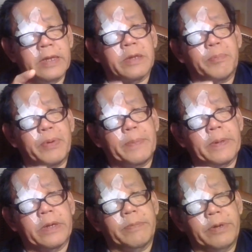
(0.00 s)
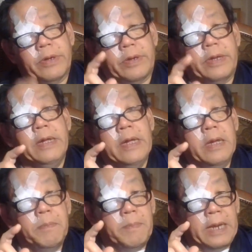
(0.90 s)
in the prepping community
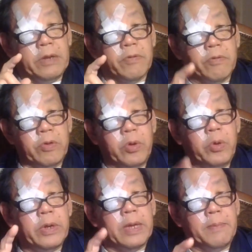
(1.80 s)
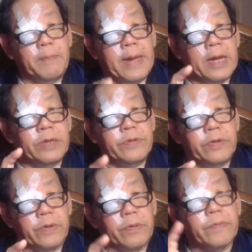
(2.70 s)
make crude and bad
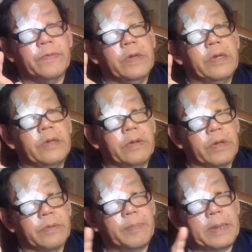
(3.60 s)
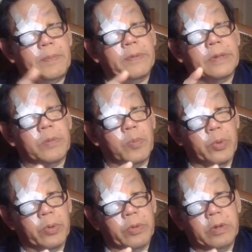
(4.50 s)
jokes to other people in the
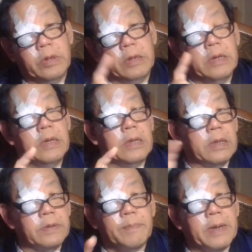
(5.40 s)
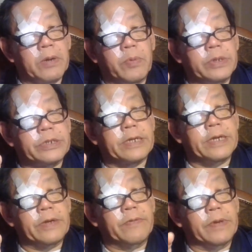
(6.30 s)
world. Doesn't matter which
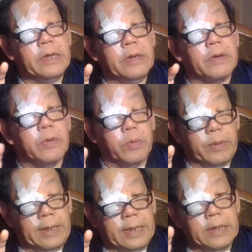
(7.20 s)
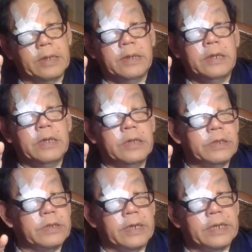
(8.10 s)
country, Korea,
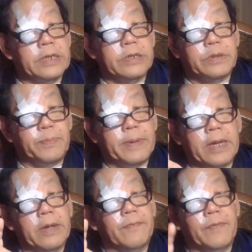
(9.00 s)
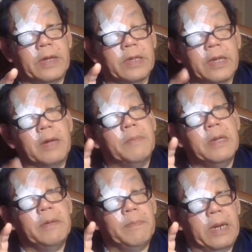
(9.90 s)
China, Japan, Vietnam,
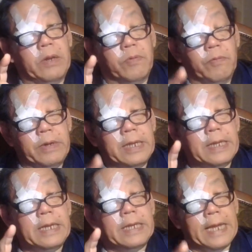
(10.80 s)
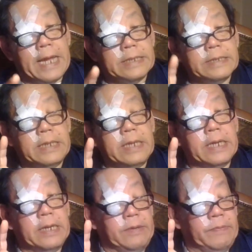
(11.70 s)
made really
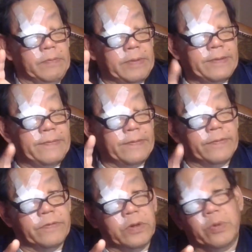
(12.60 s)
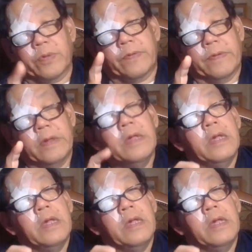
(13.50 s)
nasty and racist jokes.